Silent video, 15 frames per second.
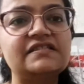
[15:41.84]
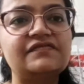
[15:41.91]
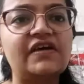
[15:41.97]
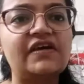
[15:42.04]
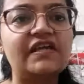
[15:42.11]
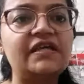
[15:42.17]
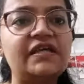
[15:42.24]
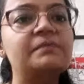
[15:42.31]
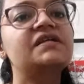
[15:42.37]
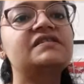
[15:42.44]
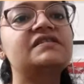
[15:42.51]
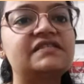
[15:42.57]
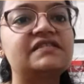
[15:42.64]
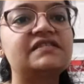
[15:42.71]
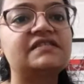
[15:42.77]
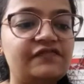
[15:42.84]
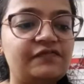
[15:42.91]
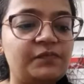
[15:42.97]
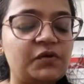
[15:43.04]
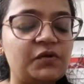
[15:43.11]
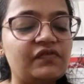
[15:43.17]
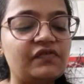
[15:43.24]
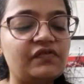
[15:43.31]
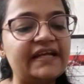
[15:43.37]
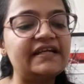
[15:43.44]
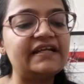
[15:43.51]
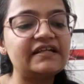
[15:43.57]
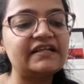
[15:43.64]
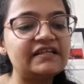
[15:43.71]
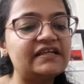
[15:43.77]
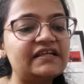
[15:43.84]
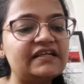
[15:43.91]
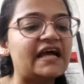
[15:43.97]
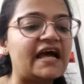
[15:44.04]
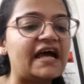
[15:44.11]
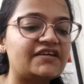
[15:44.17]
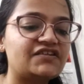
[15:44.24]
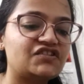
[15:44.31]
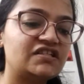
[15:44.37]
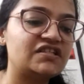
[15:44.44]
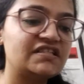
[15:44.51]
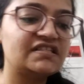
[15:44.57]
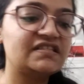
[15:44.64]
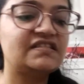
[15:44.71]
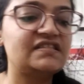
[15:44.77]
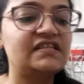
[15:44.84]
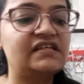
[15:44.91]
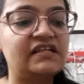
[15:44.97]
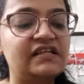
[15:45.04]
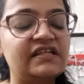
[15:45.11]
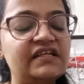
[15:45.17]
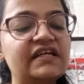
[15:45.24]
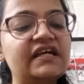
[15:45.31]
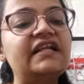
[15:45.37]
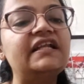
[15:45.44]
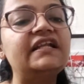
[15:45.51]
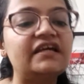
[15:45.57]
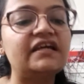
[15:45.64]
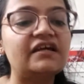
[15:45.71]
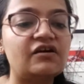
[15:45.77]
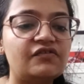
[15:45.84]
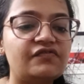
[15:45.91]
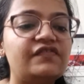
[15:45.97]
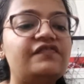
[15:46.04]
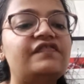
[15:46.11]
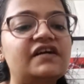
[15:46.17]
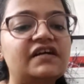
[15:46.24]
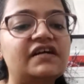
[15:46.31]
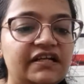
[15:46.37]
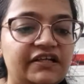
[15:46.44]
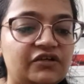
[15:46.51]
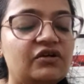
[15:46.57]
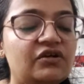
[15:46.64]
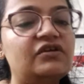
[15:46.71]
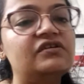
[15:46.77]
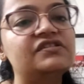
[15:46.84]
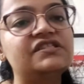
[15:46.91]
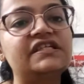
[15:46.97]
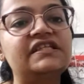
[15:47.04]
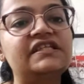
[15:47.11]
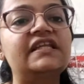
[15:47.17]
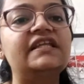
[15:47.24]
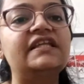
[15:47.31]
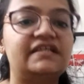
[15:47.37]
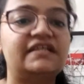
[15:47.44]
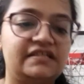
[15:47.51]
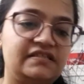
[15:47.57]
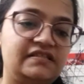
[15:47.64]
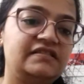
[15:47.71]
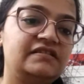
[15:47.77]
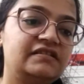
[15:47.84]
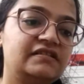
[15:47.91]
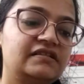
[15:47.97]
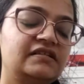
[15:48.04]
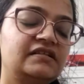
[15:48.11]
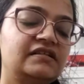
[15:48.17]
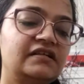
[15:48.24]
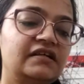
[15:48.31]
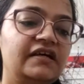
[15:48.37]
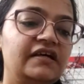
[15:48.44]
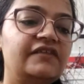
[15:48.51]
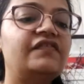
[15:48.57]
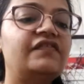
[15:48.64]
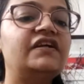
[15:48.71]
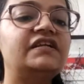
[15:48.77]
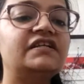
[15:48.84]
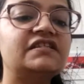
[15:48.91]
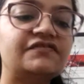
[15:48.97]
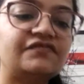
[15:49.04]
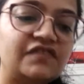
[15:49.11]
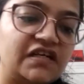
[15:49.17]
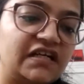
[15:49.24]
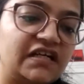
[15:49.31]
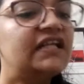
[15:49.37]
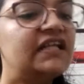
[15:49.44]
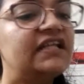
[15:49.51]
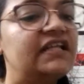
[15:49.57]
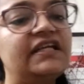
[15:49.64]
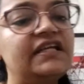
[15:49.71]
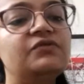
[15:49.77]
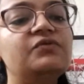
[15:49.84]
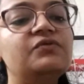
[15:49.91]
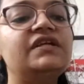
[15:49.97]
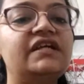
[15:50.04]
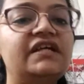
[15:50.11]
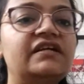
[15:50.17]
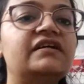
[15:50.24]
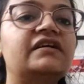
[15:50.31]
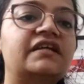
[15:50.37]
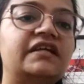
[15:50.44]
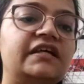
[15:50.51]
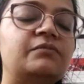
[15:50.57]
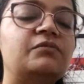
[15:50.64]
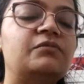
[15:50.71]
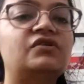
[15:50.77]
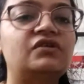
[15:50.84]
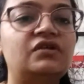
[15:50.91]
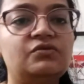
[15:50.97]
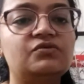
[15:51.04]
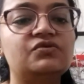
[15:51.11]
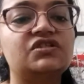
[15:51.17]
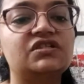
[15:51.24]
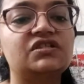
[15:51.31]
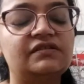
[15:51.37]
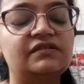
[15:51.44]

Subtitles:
very much safe provided the rash is really of a fungal etiology. Then yes, if it is fungal, then you need a cream or a lotion.